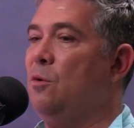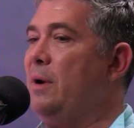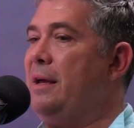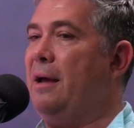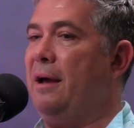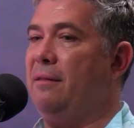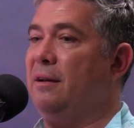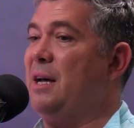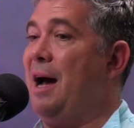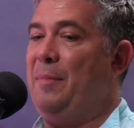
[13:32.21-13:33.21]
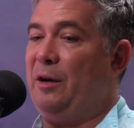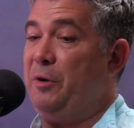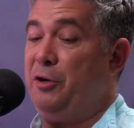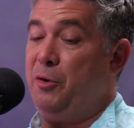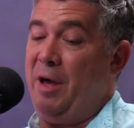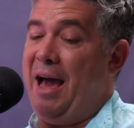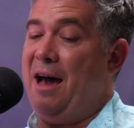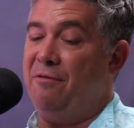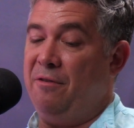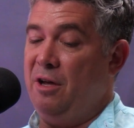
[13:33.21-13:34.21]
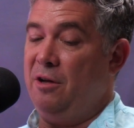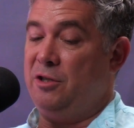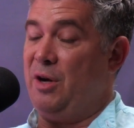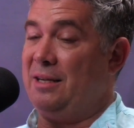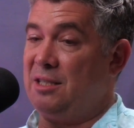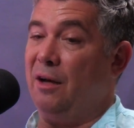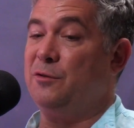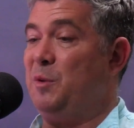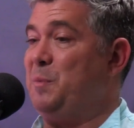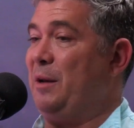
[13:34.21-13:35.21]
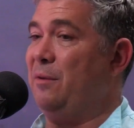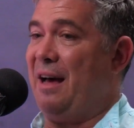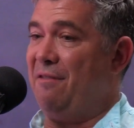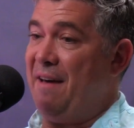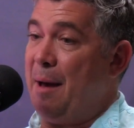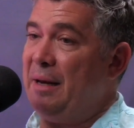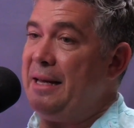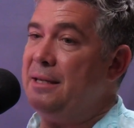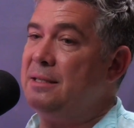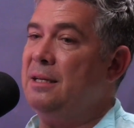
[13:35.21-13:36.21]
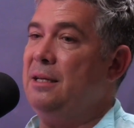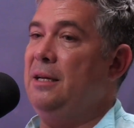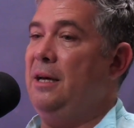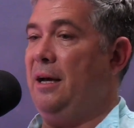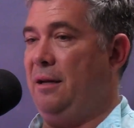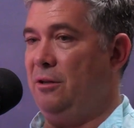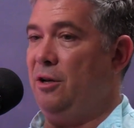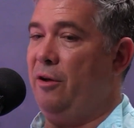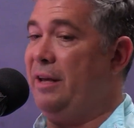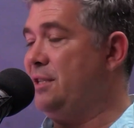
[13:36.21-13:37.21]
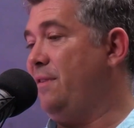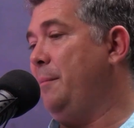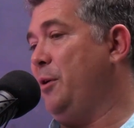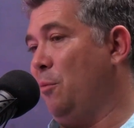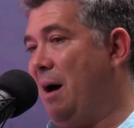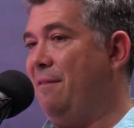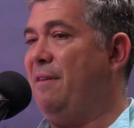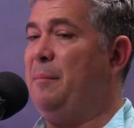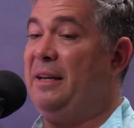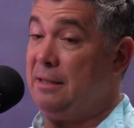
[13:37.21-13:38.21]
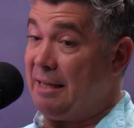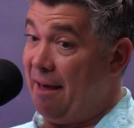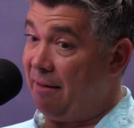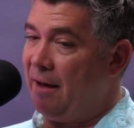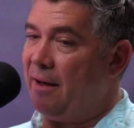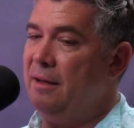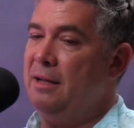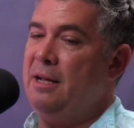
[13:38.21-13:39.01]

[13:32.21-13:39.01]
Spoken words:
The time that we do have to ourselves, we spend with our families, his family or my family together.